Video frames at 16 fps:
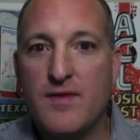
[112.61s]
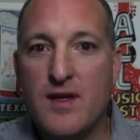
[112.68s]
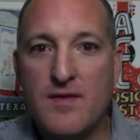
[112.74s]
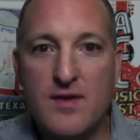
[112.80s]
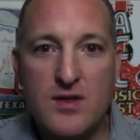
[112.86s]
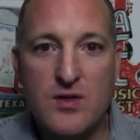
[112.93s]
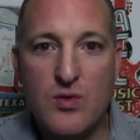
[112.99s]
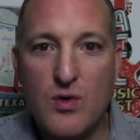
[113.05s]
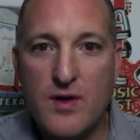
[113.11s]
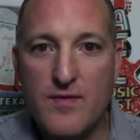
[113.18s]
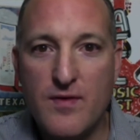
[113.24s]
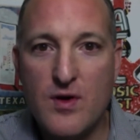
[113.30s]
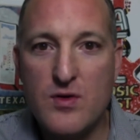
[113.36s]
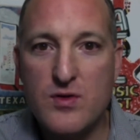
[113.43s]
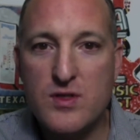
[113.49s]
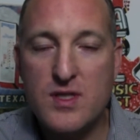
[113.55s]
inventory
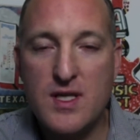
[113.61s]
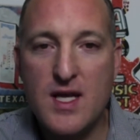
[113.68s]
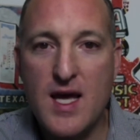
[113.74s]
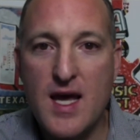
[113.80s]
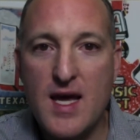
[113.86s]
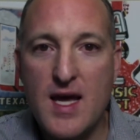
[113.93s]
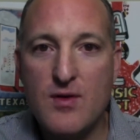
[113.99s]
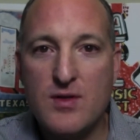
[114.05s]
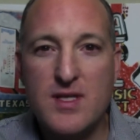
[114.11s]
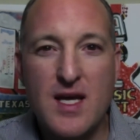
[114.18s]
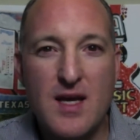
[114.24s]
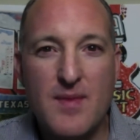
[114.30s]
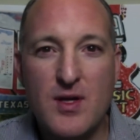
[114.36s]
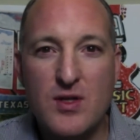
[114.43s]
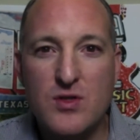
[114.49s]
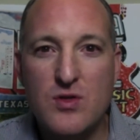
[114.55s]
froze today, it would take
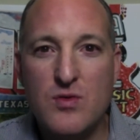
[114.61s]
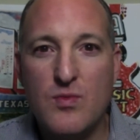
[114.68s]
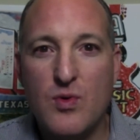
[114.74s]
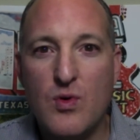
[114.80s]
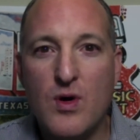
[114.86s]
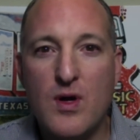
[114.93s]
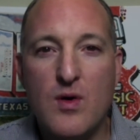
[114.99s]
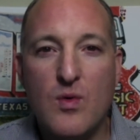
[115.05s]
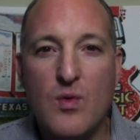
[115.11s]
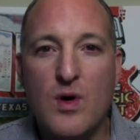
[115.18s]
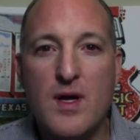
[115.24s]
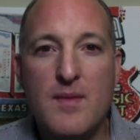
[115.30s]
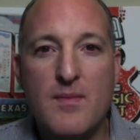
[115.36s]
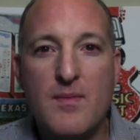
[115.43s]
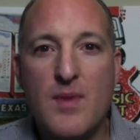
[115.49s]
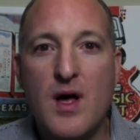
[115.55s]
about two point
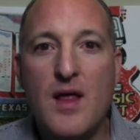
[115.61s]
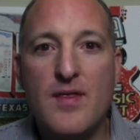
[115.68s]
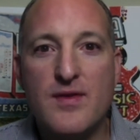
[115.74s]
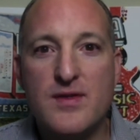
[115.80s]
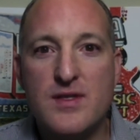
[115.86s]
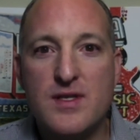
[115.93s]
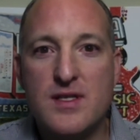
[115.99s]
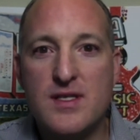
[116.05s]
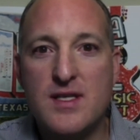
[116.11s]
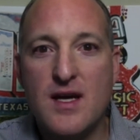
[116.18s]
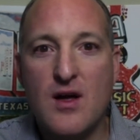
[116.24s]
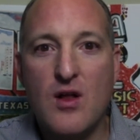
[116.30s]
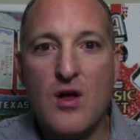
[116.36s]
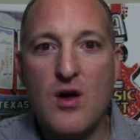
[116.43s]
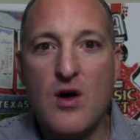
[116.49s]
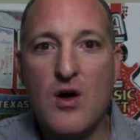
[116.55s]
one months to
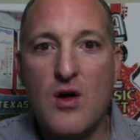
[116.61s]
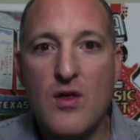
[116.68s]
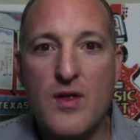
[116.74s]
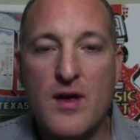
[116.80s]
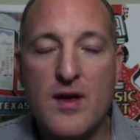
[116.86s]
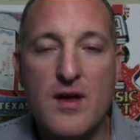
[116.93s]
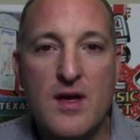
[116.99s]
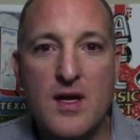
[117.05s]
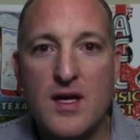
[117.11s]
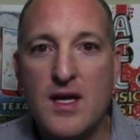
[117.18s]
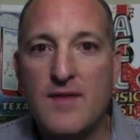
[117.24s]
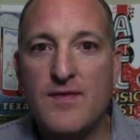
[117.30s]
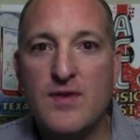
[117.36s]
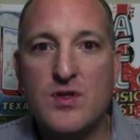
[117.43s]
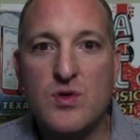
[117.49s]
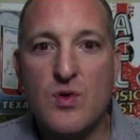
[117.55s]
sell all the
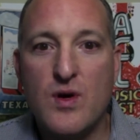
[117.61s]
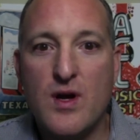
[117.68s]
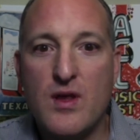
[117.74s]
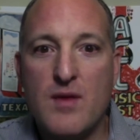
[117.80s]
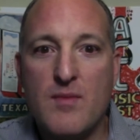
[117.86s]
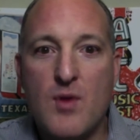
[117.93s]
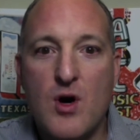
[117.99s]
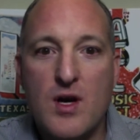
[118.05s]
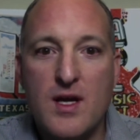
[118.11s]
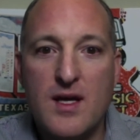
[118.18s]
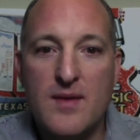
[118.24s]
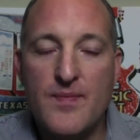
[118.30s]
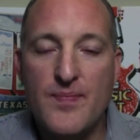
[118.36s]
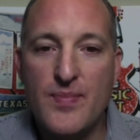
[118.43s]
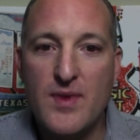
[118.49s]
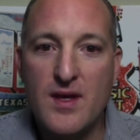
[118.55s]
inventory on the market.